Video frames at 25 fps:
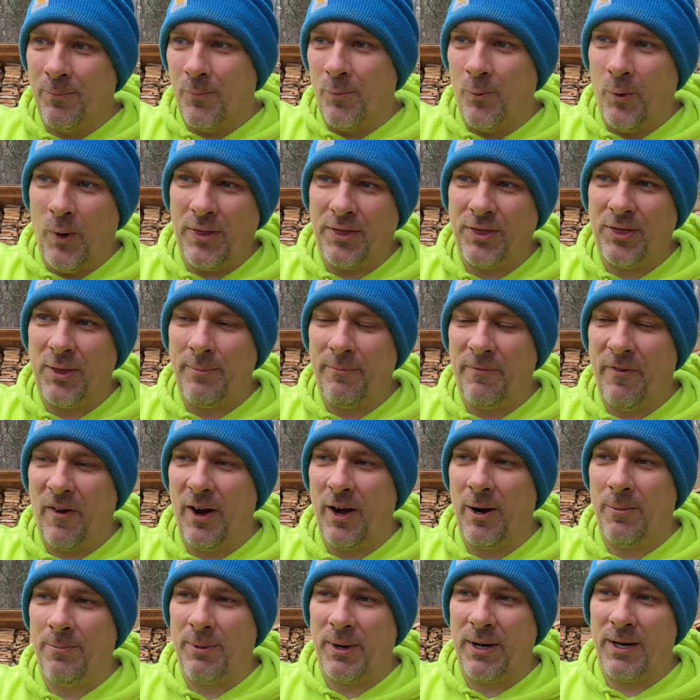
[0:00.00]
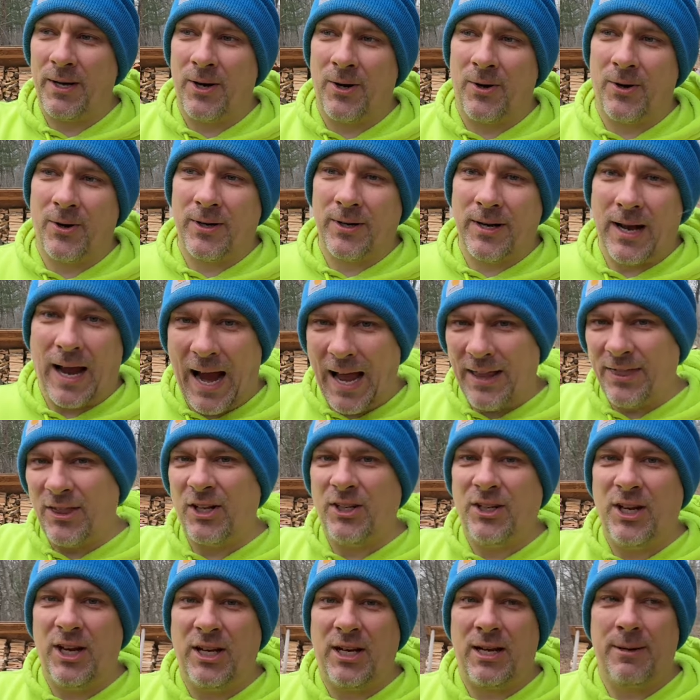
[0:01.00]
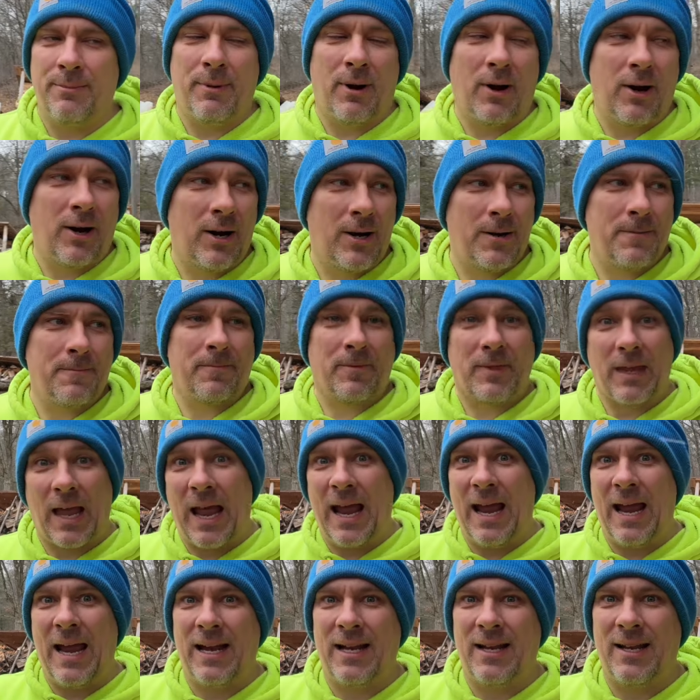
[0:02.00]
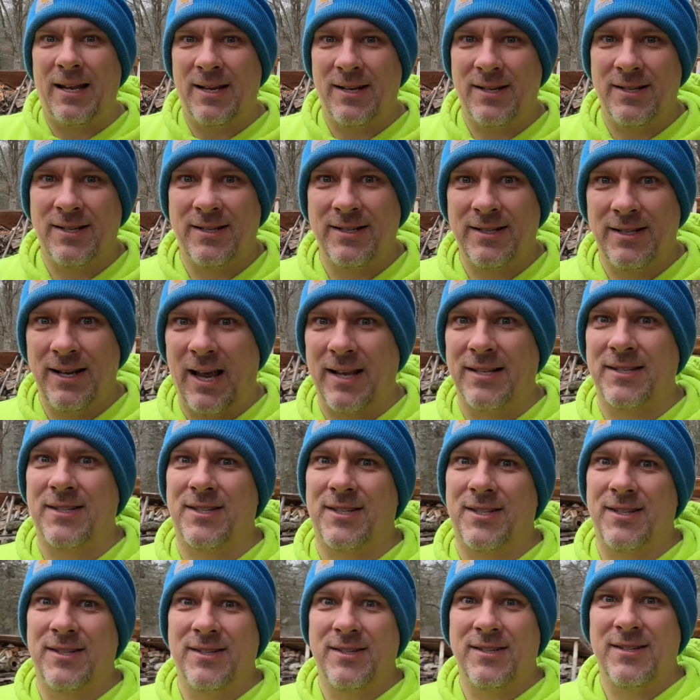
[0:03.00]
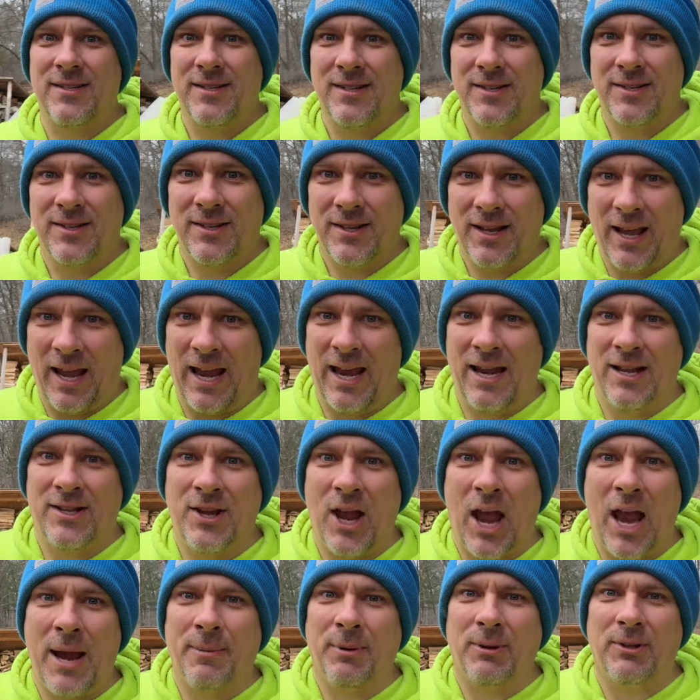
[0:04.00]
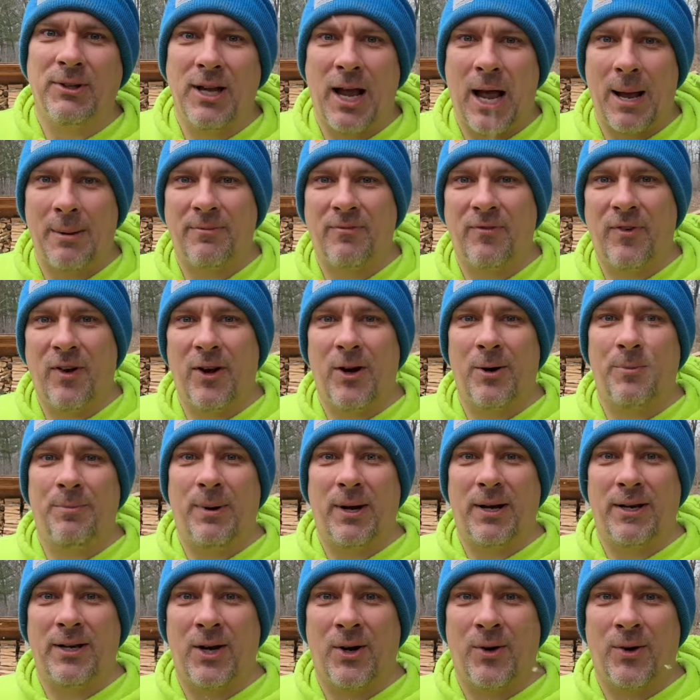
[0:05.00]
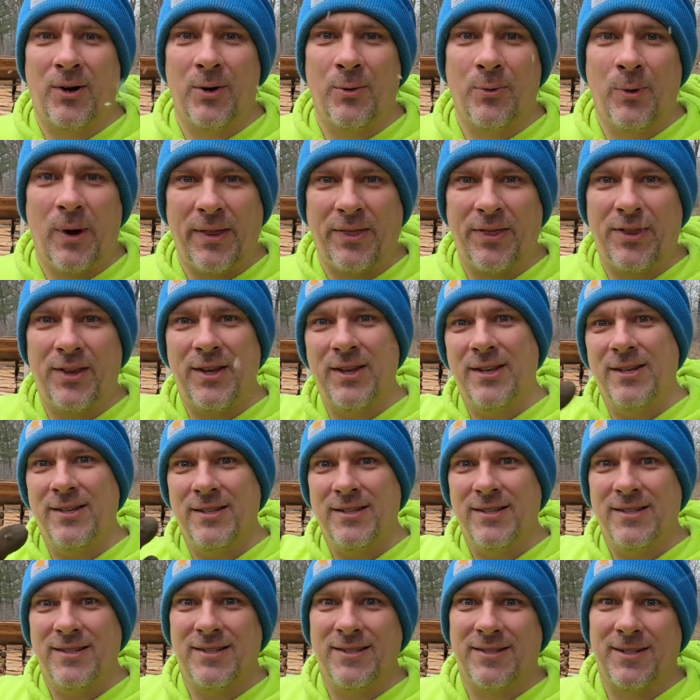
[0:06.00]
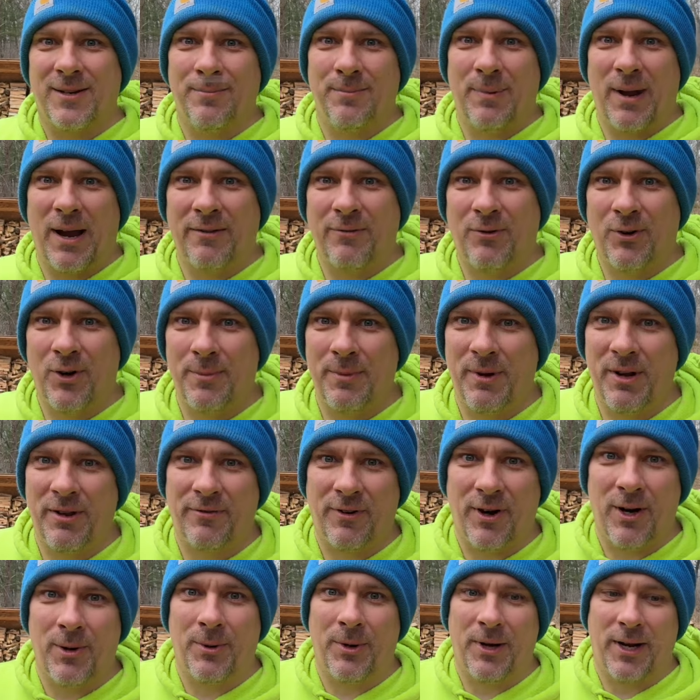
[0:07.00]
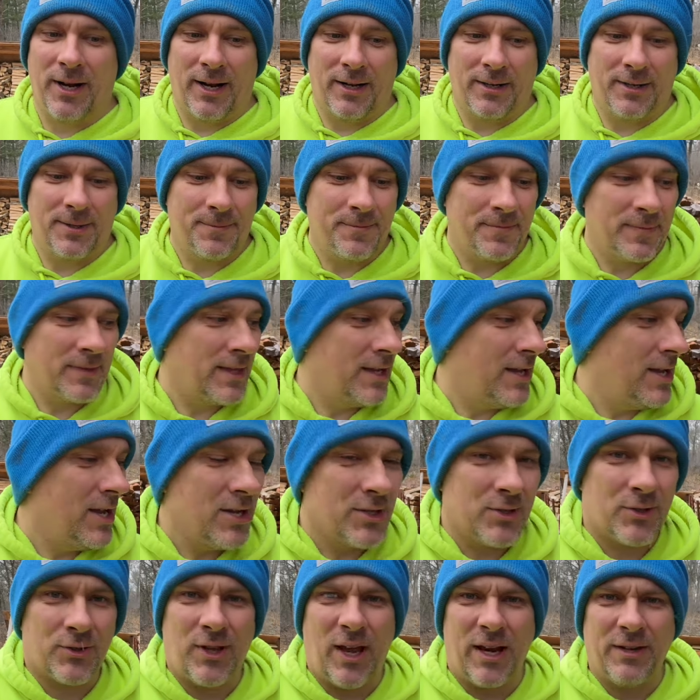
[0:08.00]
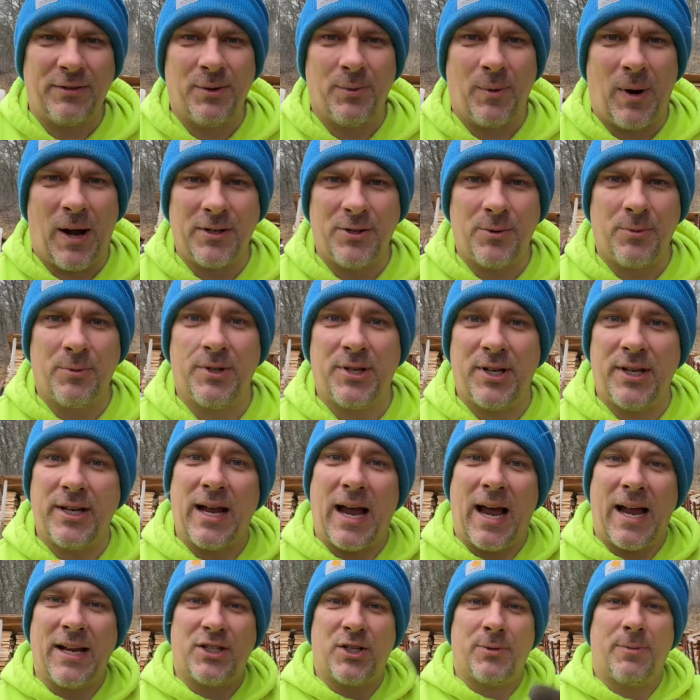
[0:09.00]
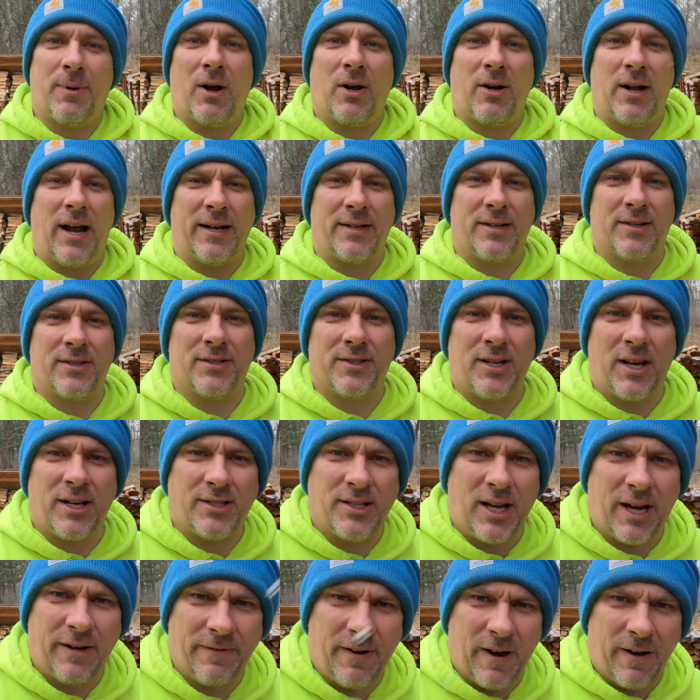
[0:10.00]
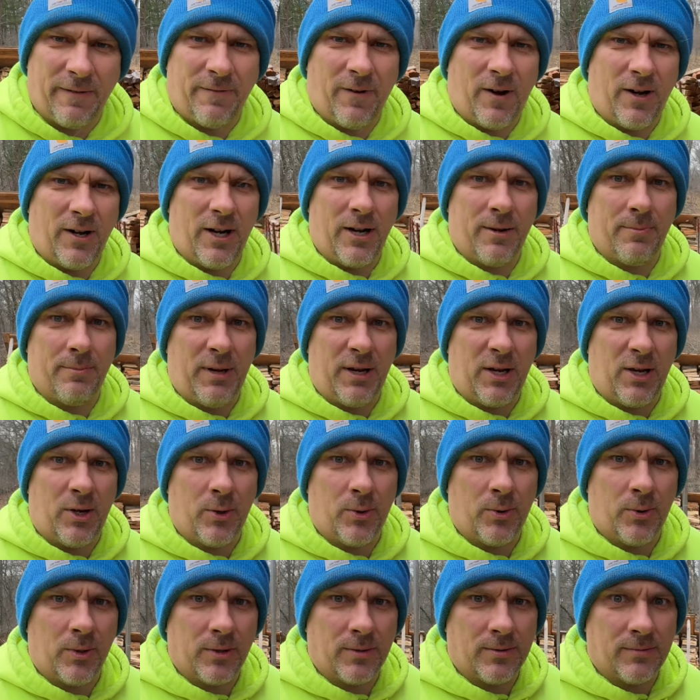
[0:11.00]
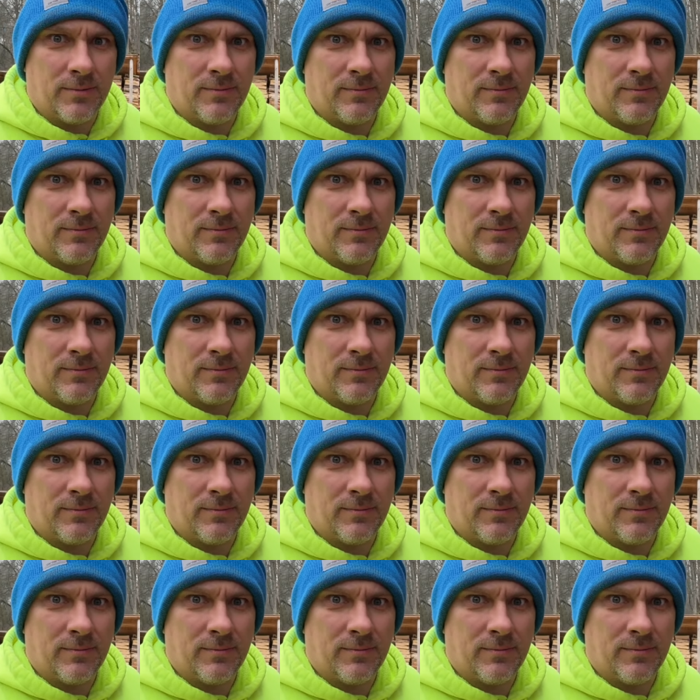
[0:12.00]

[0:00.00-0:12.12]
with the fire pit going at the Tiki Barn, and yes, a tabletop fire pit going with some Back forty mini firewood in it. So thanks for watching. We'll see you guys tomorrow night. Stay safe, have fun, and be cool.